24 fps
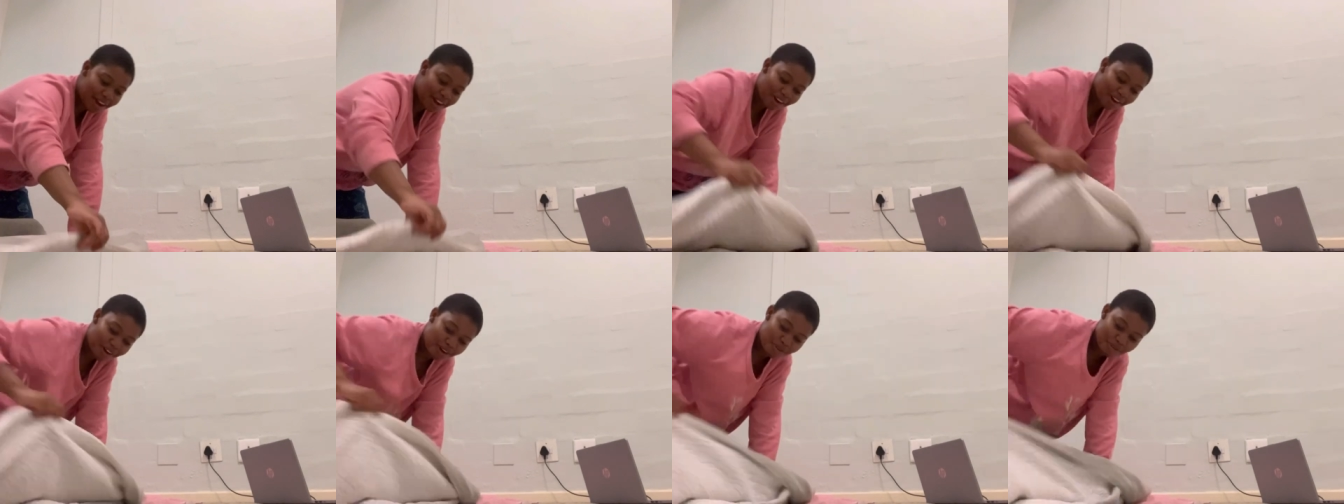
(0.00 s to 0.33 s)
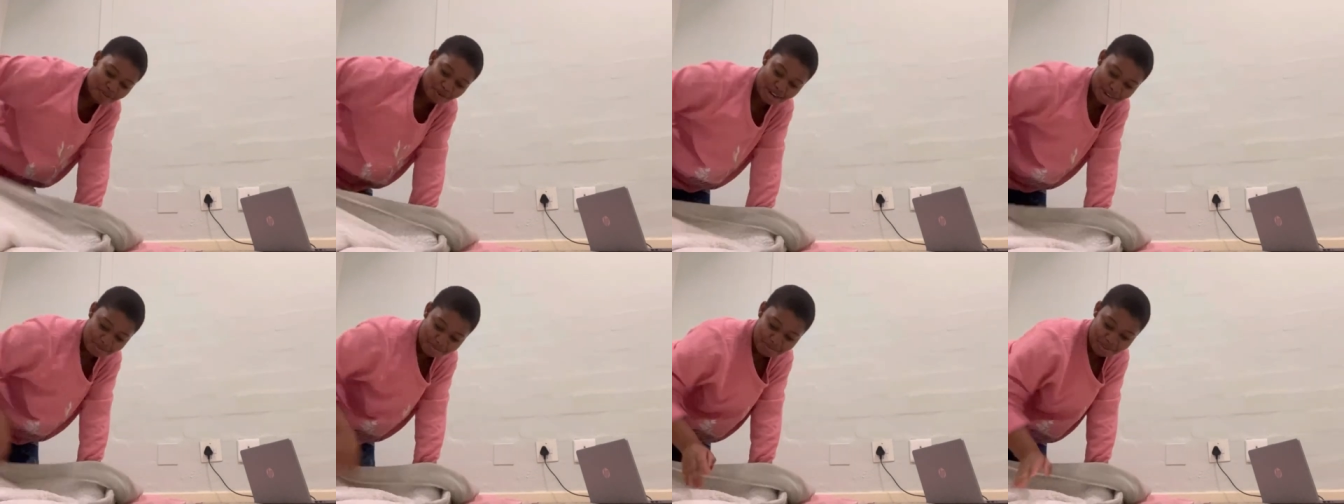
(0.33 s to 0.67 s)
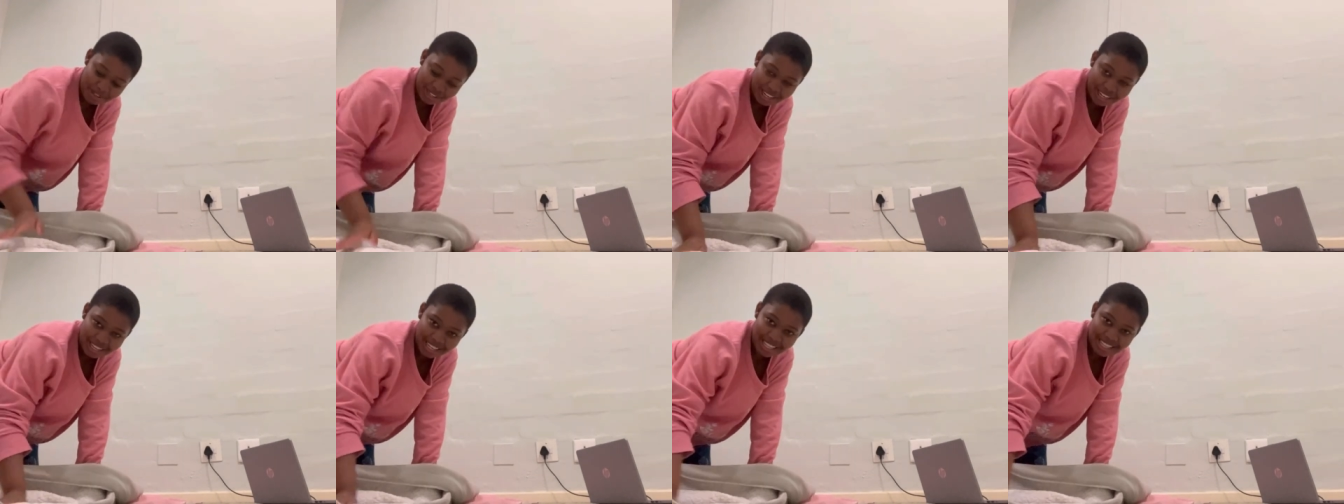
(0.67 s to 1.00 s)
on one
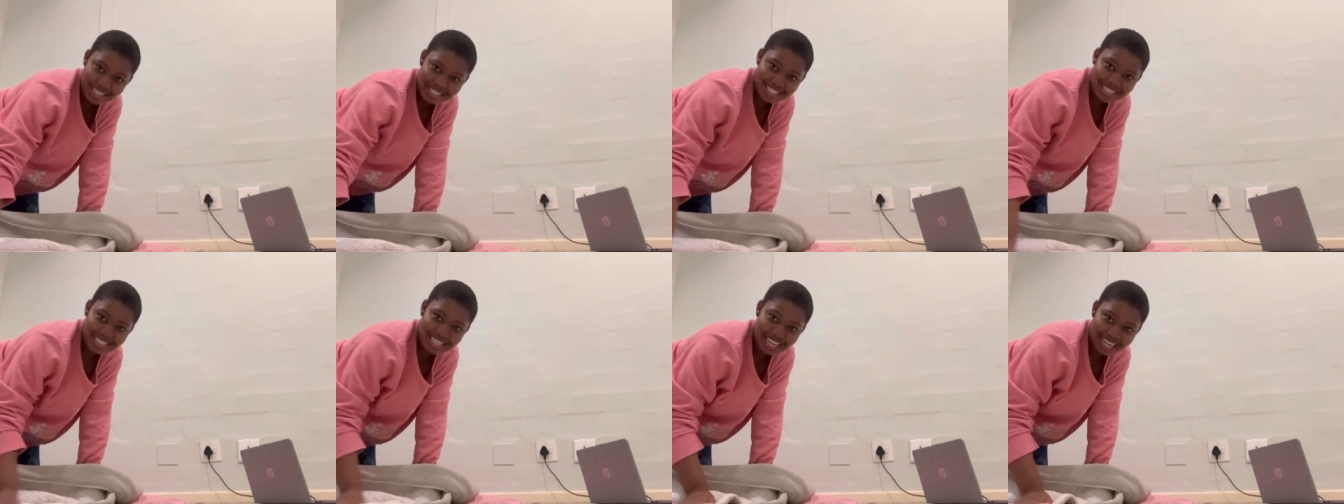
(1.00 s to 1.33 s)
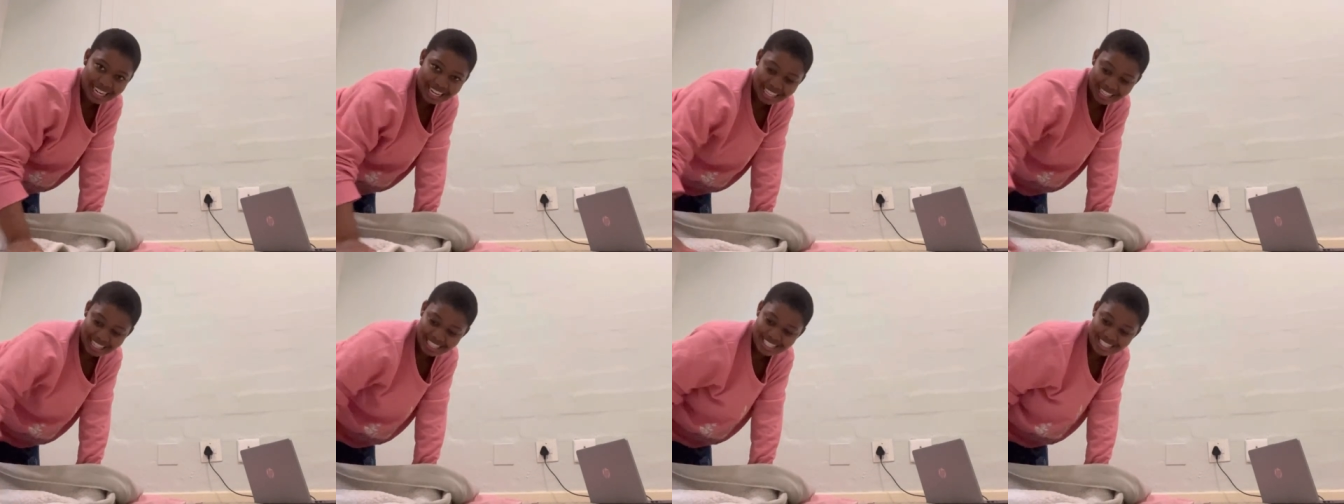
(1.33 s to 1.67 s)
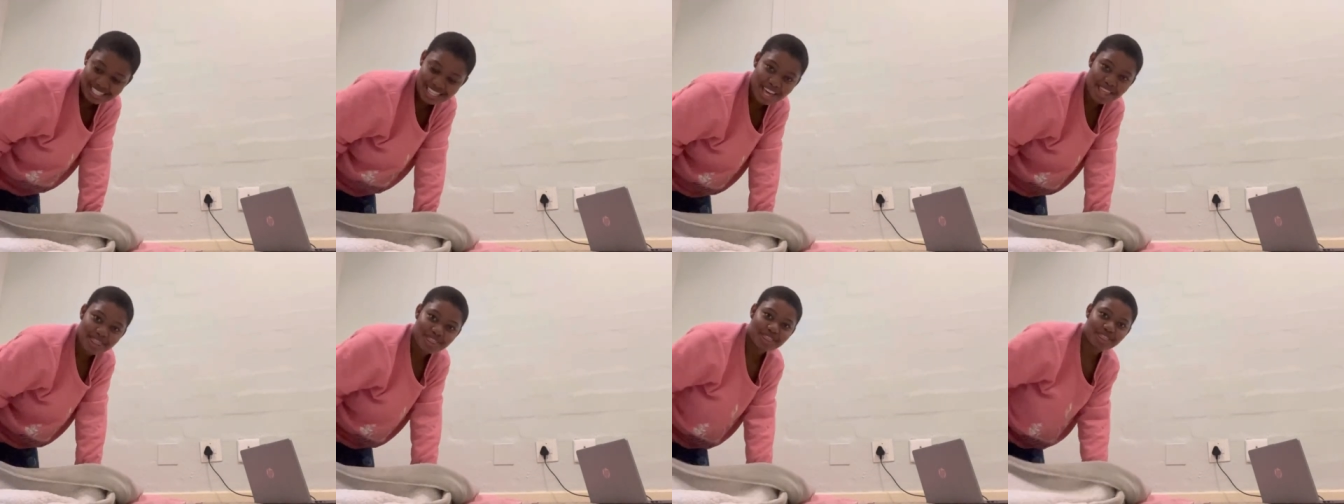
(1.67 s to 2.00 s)
part like inside like this
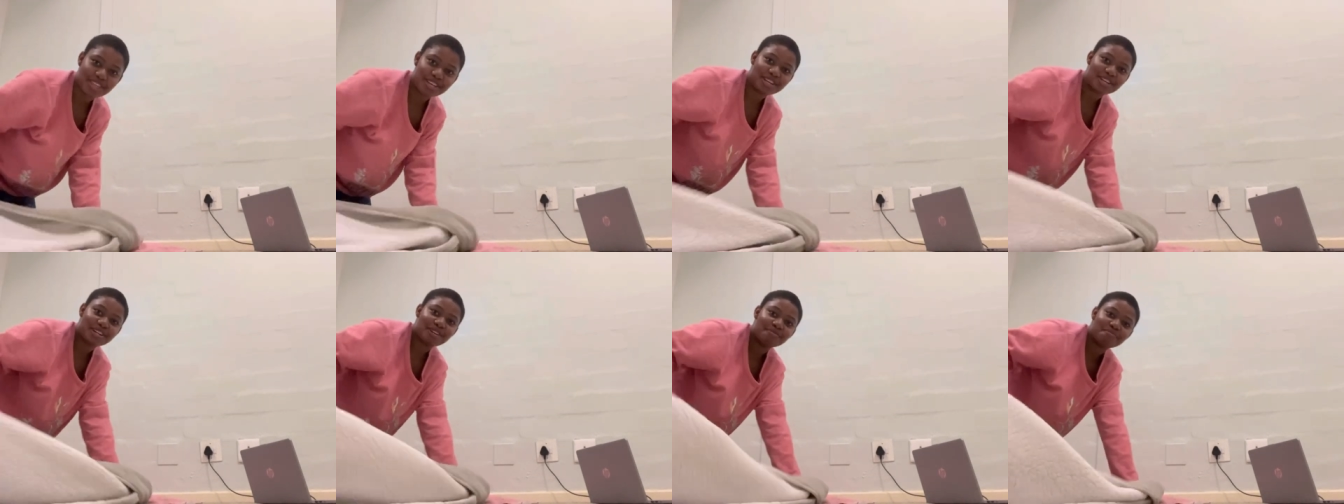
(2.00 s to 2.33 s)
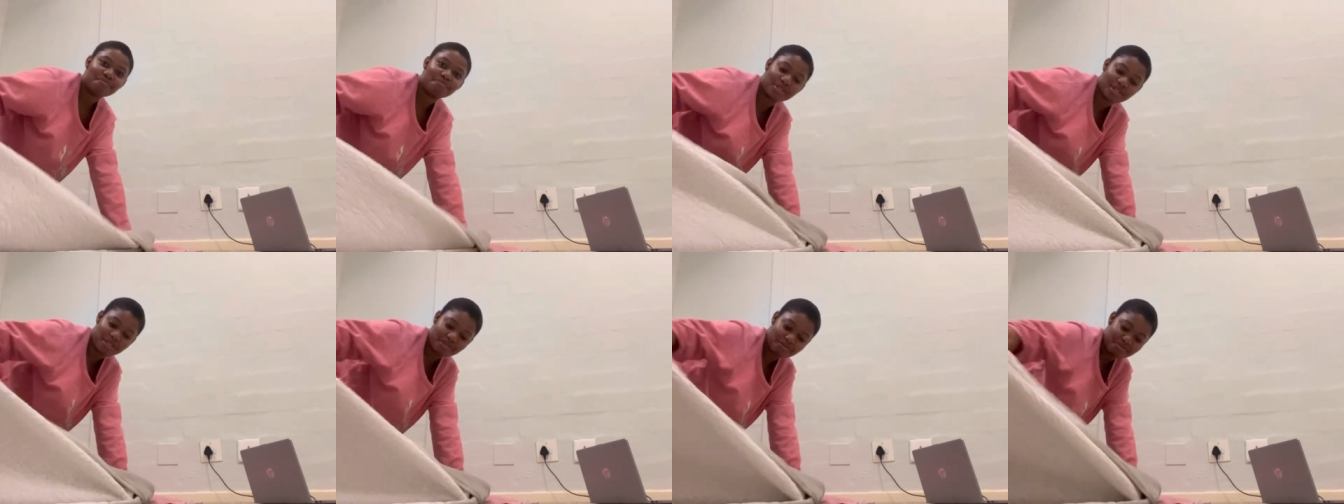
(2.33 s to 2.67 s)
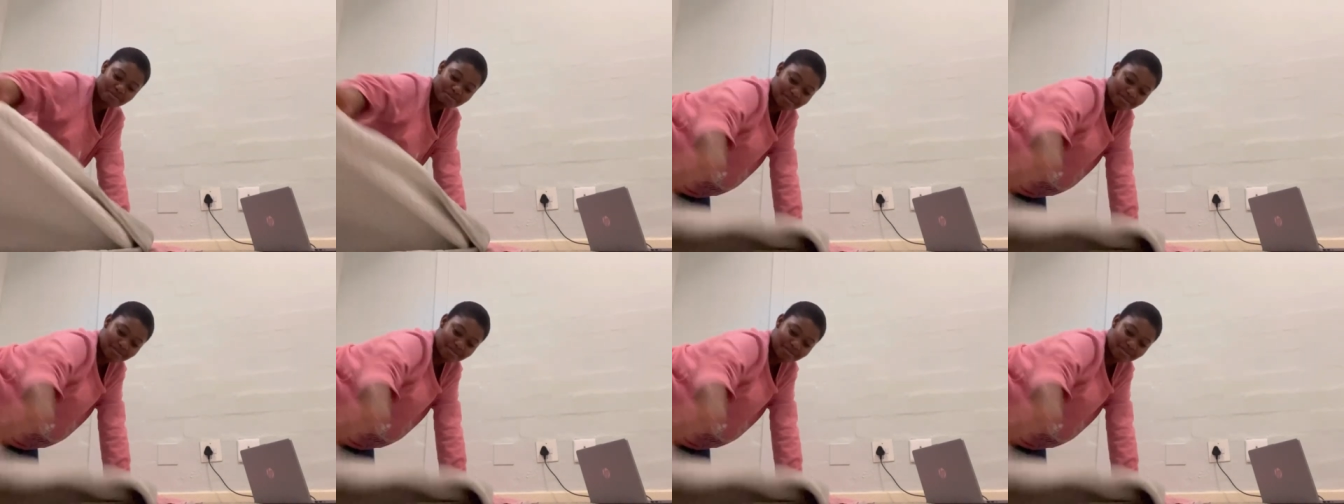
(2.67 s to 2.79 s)
and then put